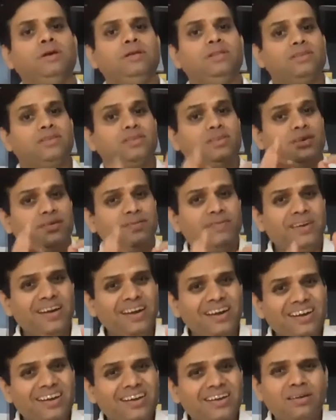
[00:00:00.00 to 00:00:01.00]
The servant
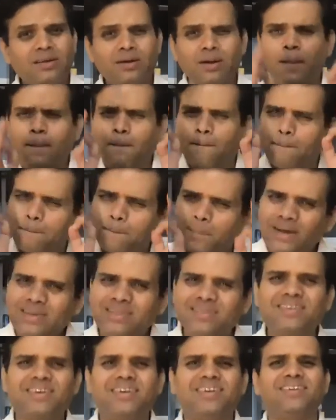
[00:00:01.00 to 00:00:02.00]
leader
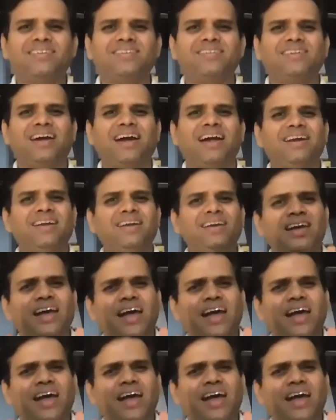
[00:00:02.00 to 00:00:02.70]
must understand